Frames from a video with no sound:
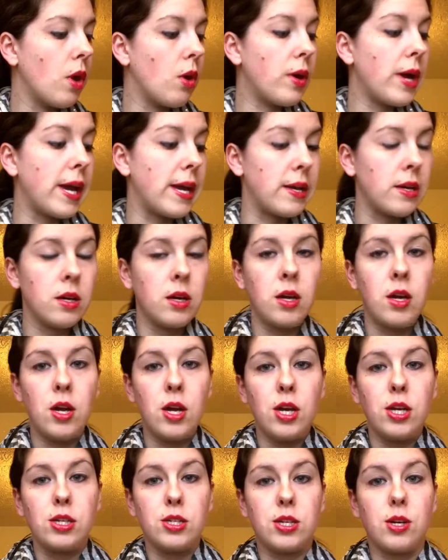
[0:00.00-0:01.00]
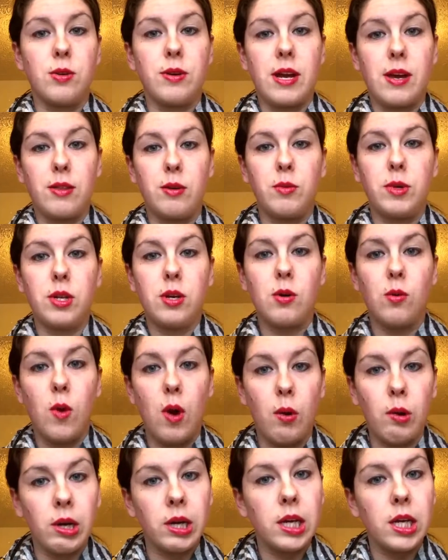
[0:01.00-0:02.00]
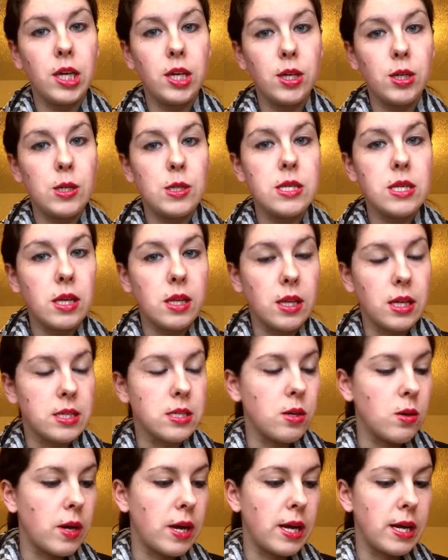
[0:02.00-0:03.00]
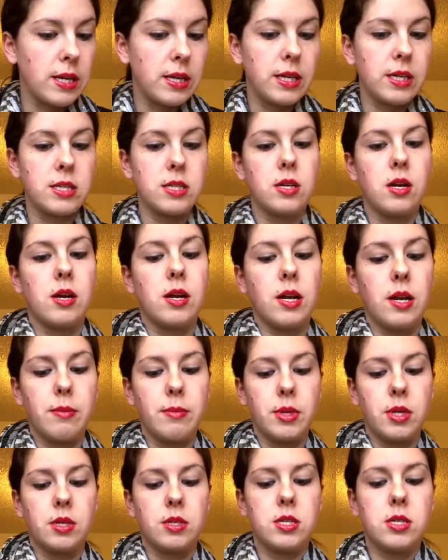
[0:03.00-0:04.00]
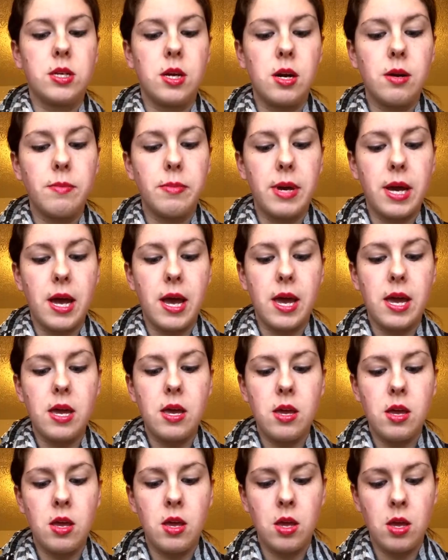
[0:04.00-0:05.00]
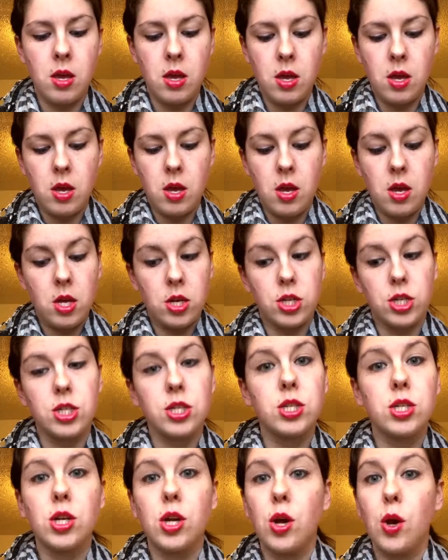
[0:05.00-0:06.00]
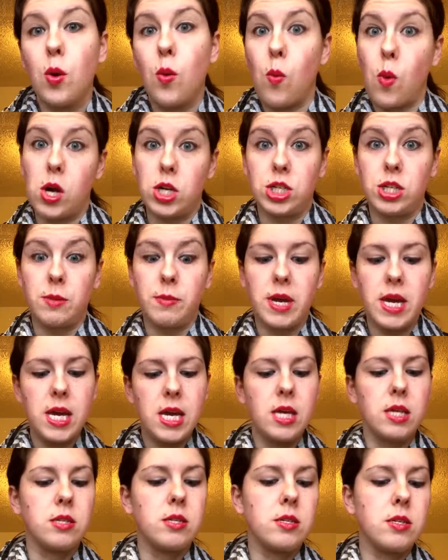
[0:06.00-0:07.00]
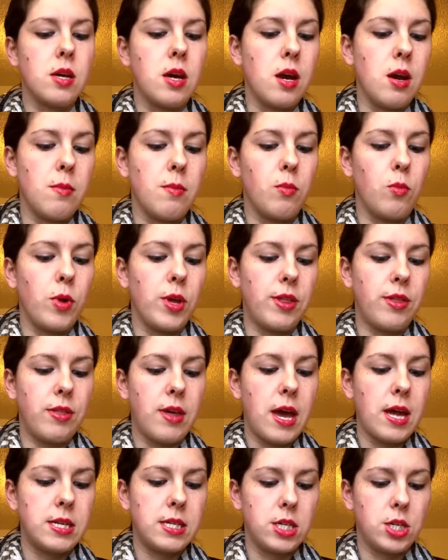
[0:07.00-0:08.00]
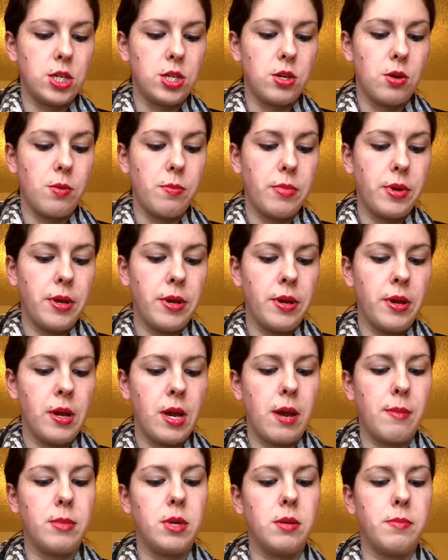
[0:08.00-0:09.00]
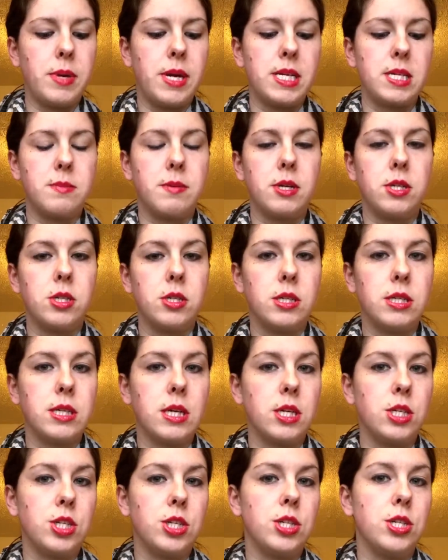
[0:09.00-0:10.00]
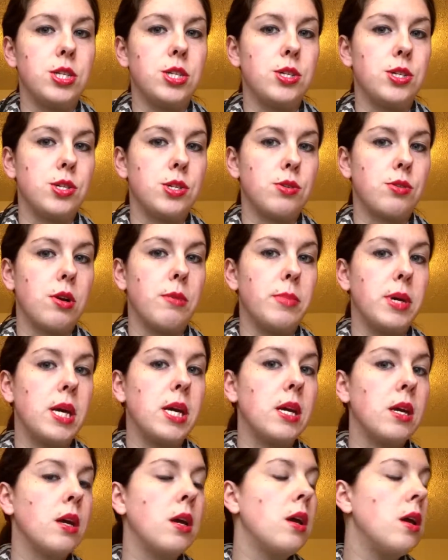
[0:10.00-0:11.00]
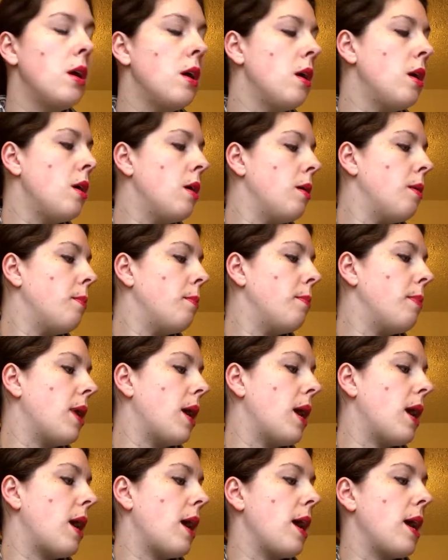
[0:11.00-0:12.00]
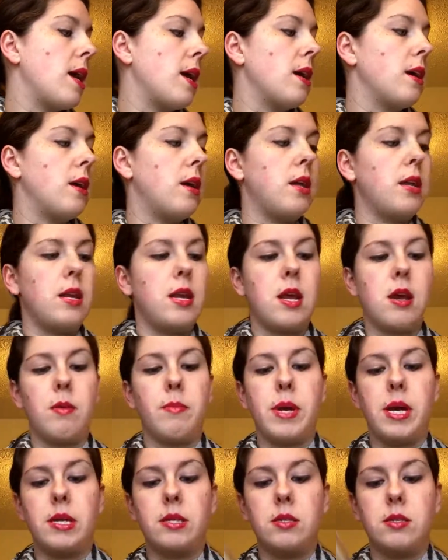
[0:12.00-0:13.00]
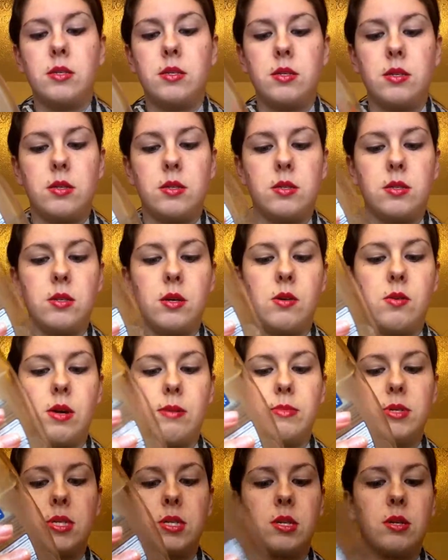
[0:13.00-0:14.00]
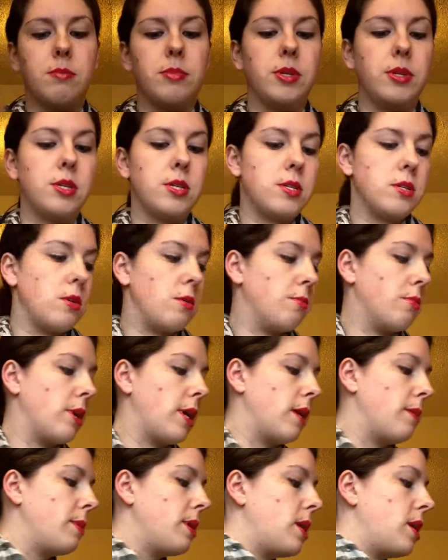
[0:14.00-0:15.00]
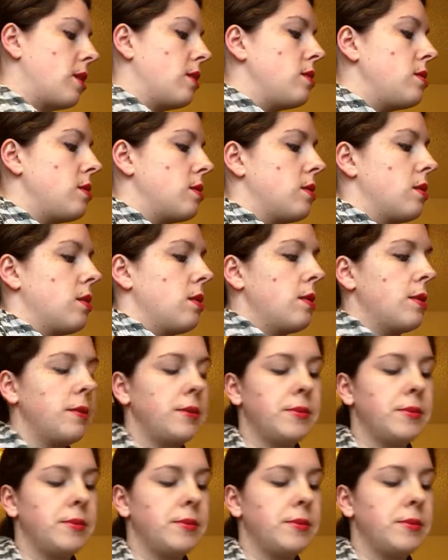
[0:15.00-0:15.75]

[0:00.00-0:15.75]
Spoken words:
Okay, so now that we know what we're going to use, let's go ahead and get started. I'm going to start by just washing my hands with that dish soap. I'm going to pay special attention to scrubbing my nail beds. So I'm just going to put the soap right on my nails